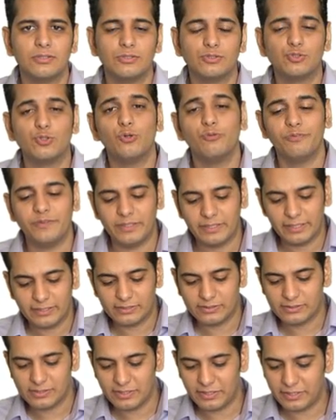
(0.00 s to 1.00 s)
So we
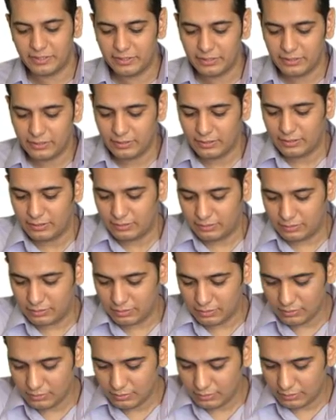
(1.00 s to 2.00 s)
can say
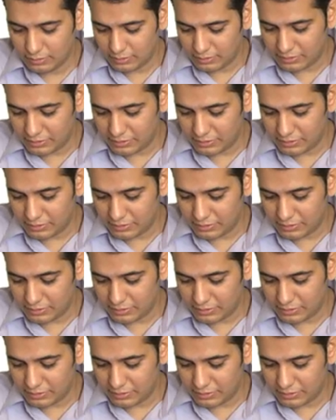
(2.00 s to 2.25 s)
the